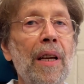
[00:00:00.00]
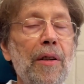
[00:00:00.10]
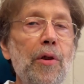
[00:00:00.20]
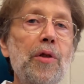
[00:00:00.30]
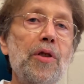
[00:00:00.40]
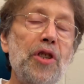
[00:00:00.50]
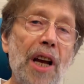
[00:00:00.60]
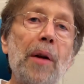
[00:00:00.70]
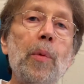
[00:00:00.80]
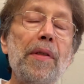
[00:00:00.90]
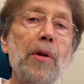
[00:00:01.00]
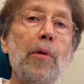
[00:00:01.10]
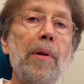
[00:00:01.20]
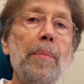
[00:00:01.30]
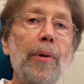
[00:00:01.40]
You should check with
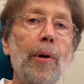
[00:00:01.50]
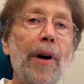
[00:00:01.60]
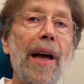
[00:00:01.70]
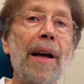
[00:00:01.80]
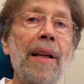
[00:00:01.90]
your employer